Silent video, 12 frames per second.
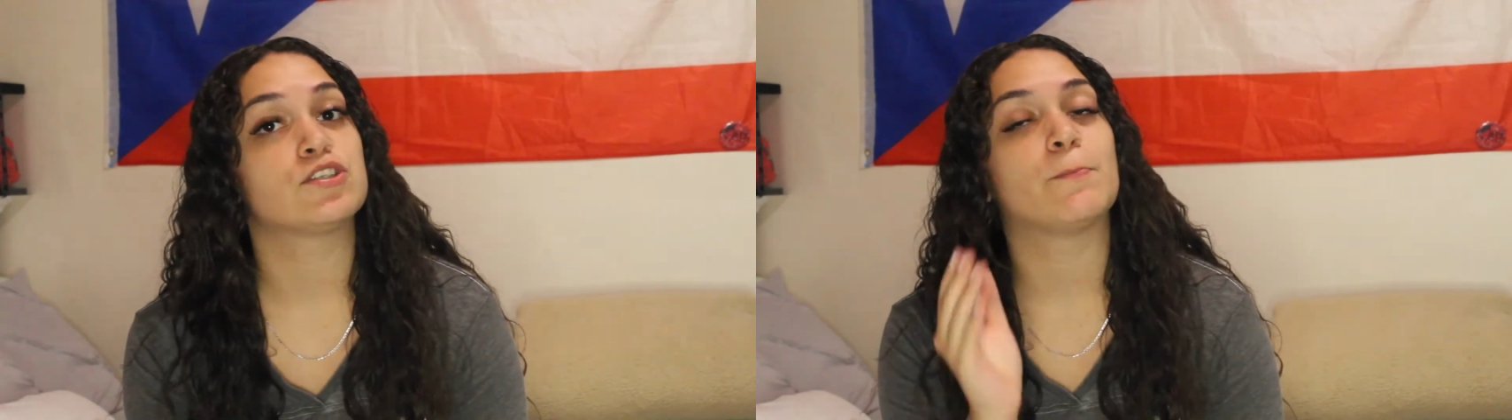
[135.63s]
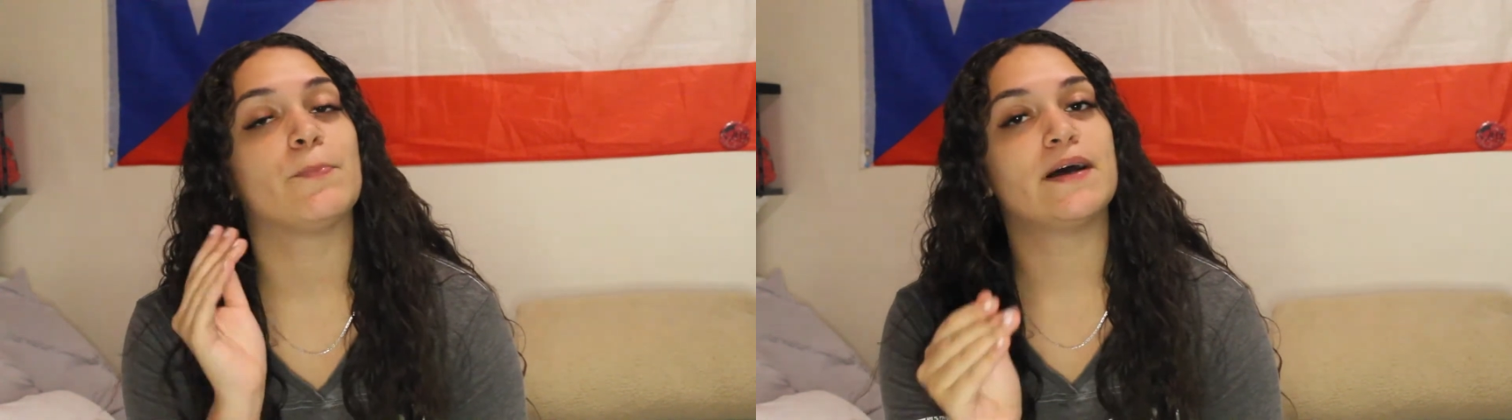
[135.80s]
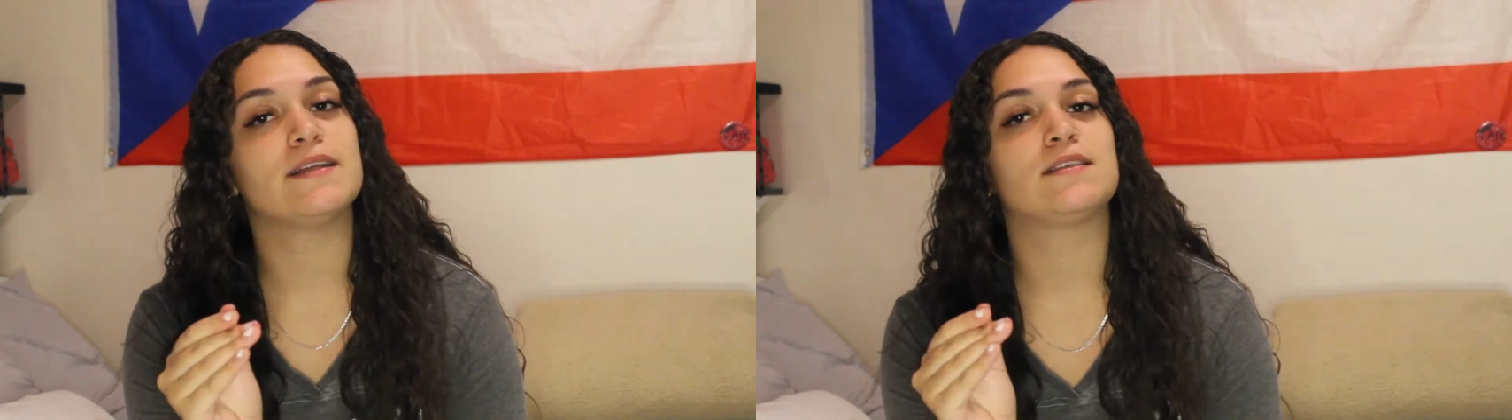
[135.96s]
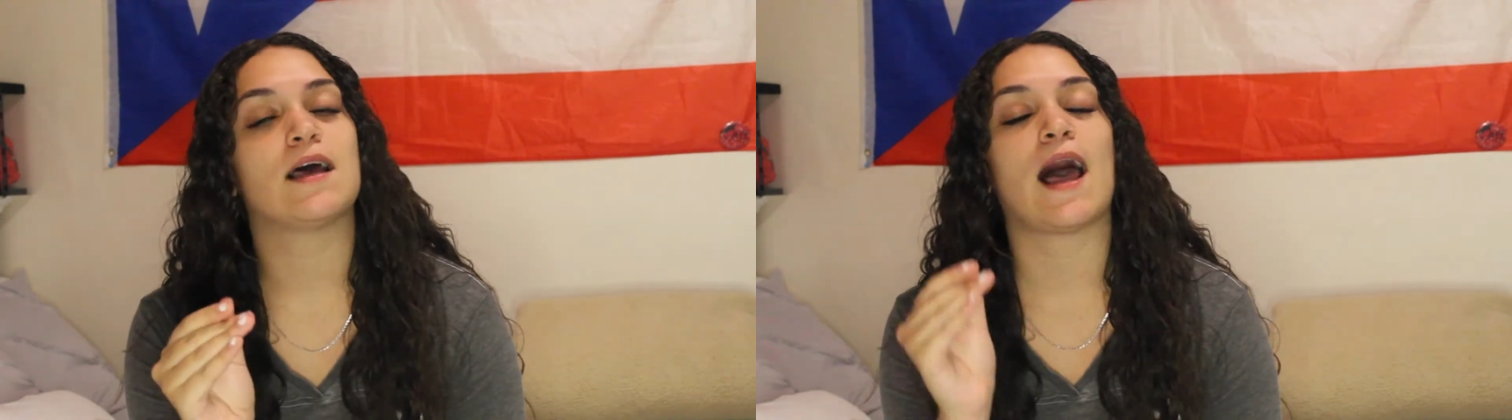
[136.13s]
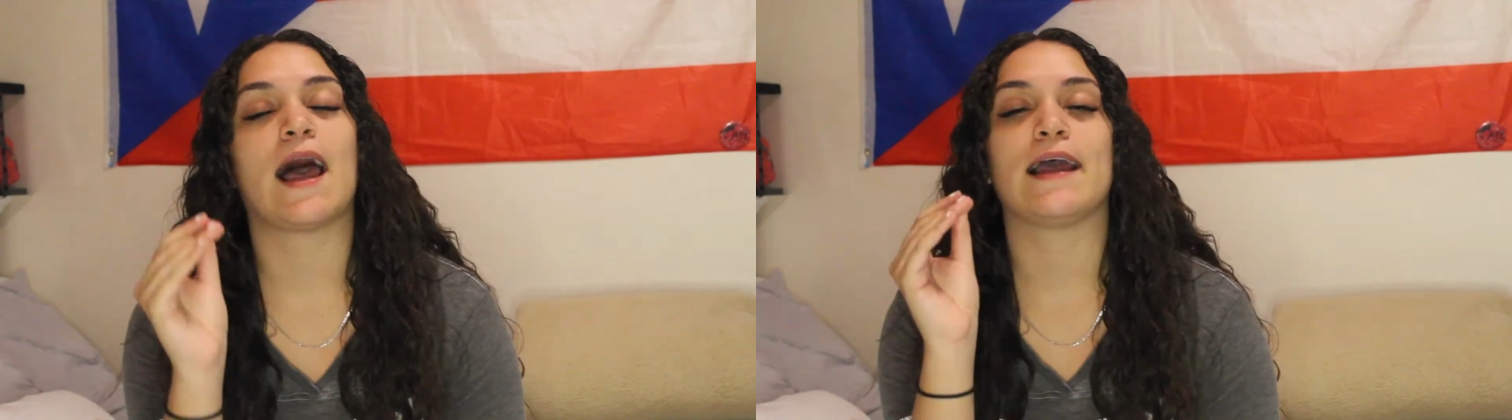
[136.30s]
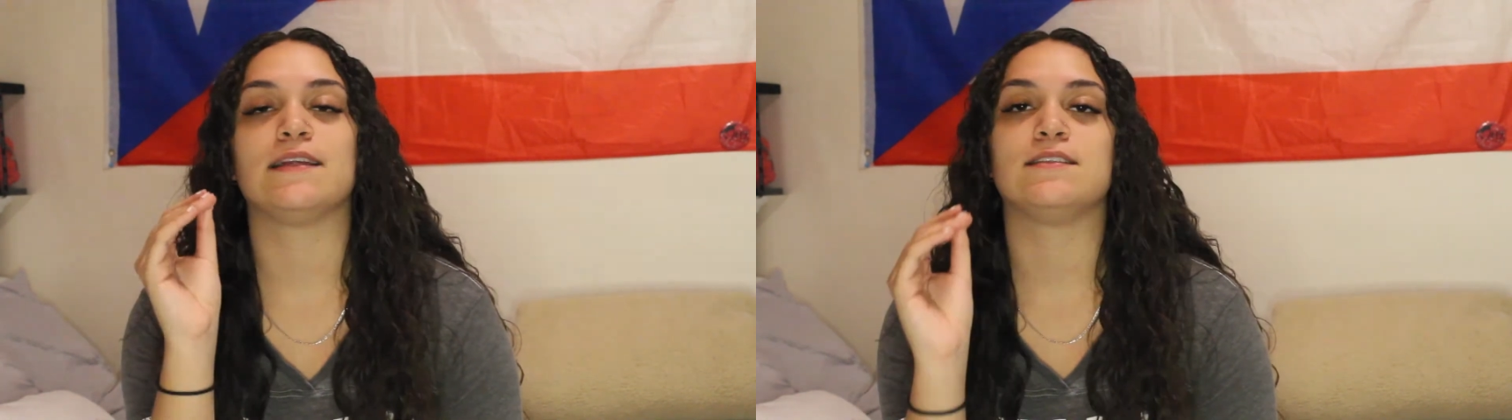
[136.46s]
but
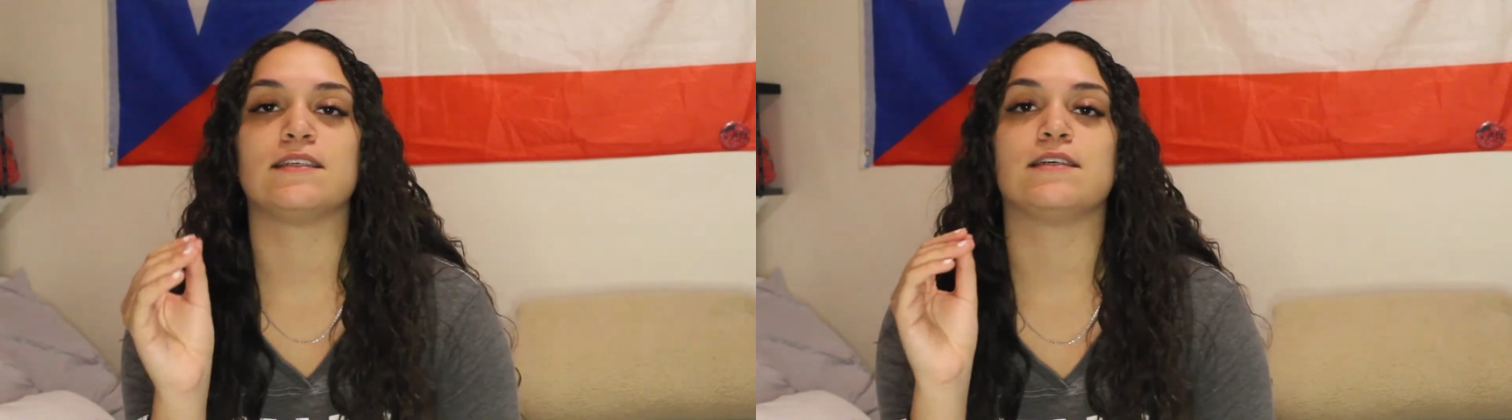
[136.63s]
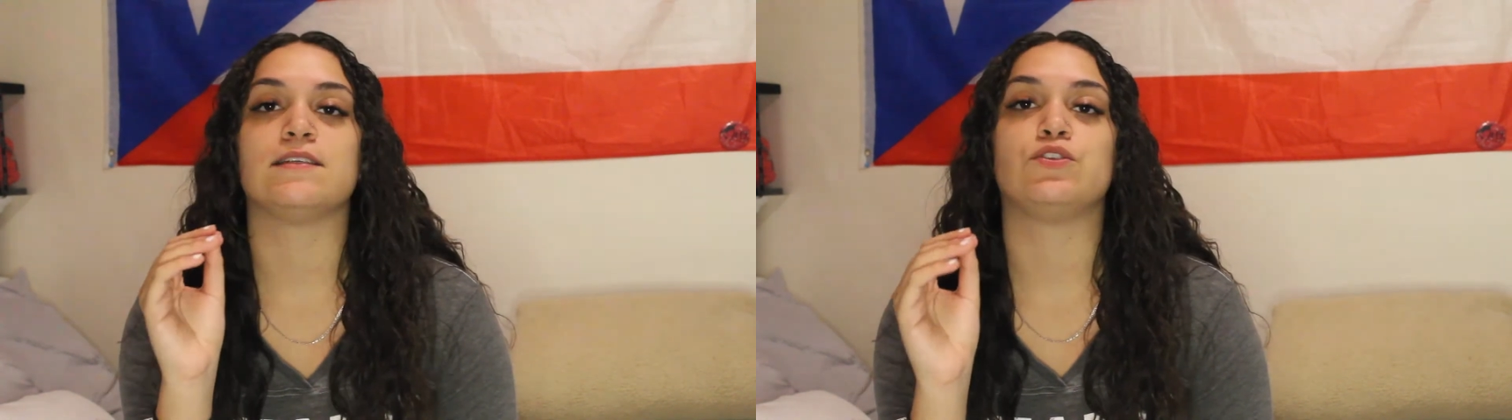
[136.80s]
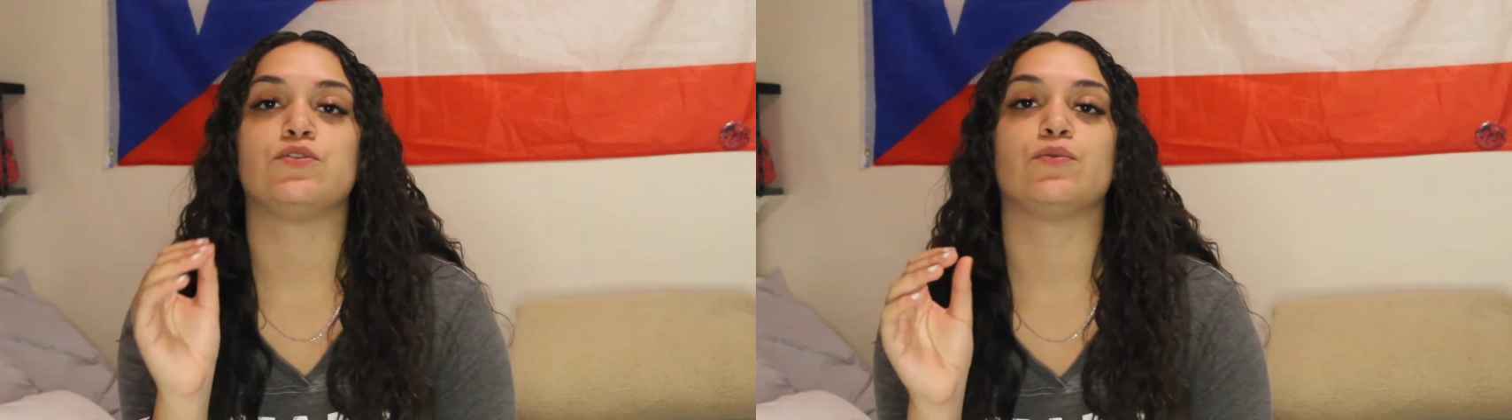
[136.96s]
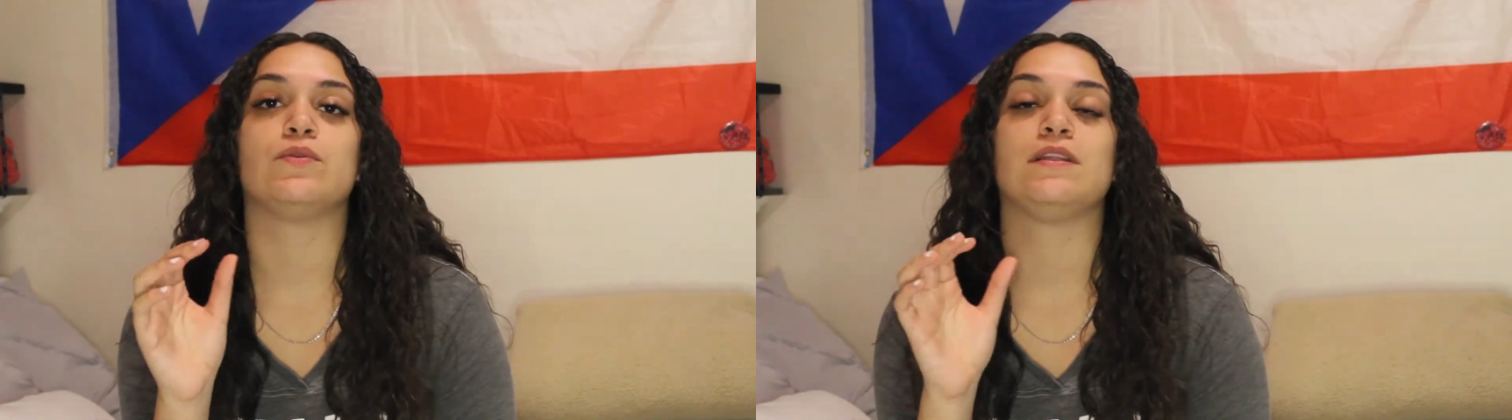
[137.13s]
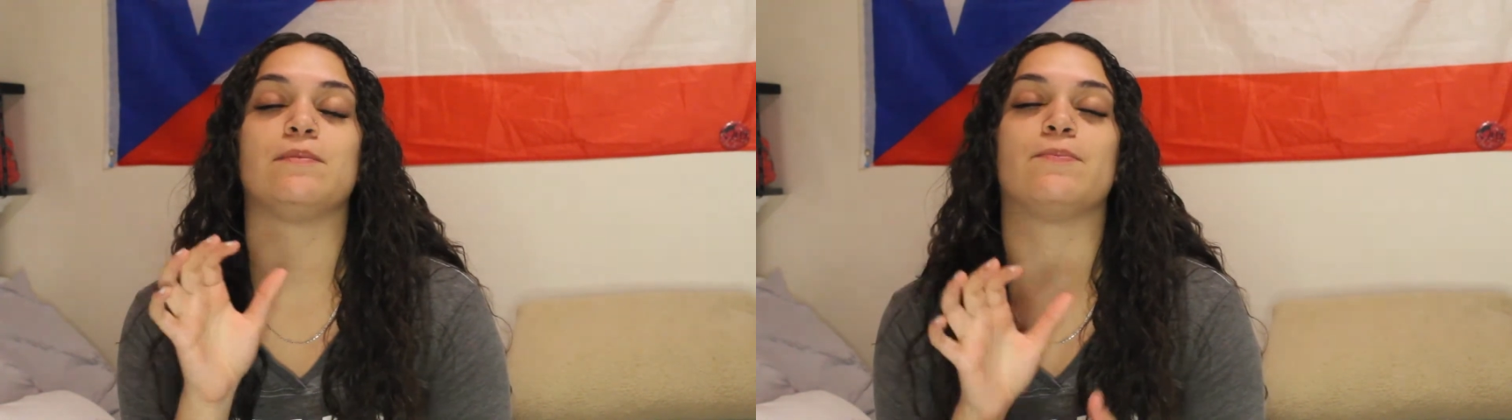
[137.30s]
I did do the